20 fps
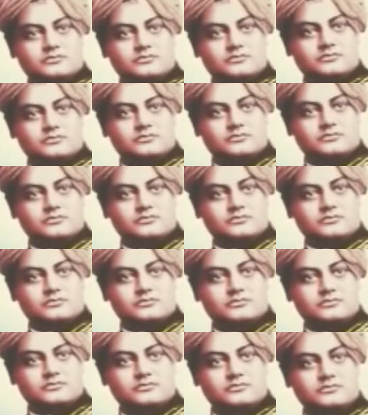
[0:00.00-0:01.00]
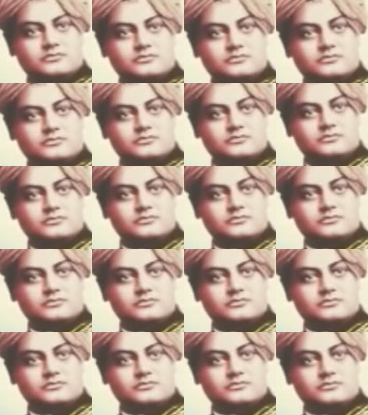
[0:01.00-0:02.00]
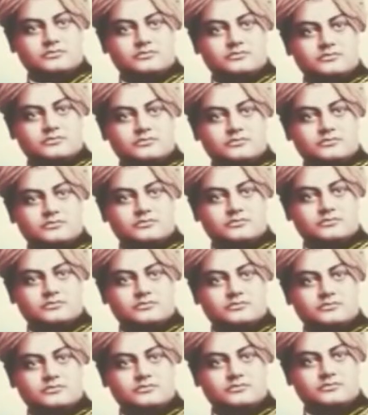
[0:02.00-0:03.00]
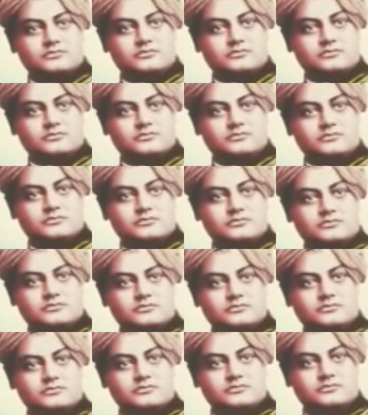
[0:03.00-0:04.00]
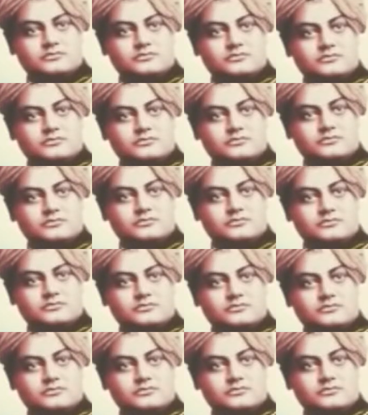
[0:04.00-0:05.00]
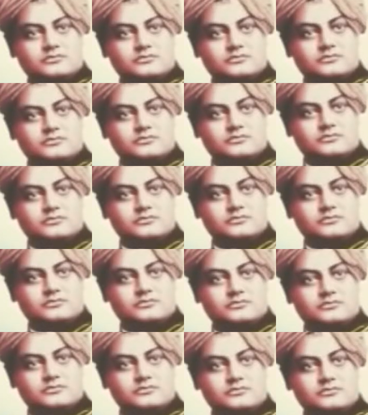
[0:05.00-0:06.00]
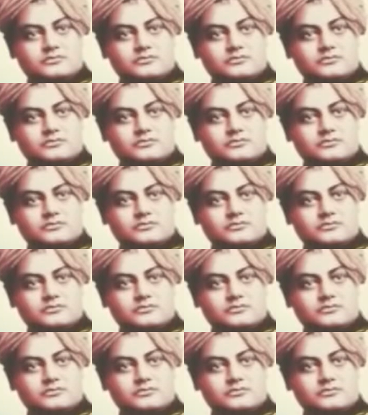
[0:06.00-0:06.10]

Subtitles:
(silent)